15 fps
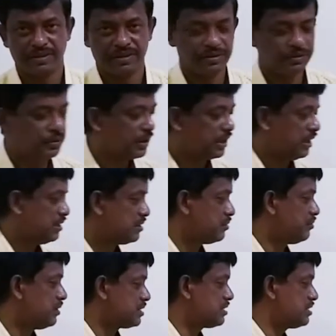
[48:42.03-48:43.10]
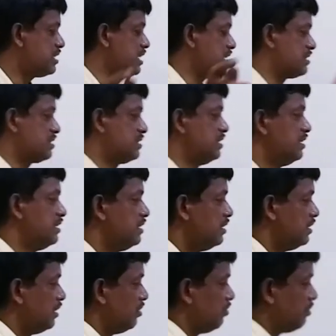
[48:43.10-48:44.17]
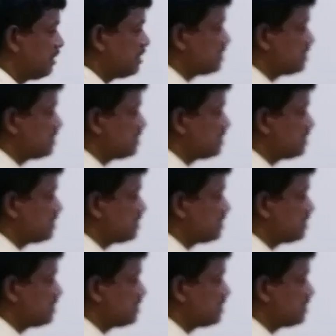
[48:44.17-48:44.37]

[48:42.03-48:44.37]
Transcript: Okay, so first 6, what is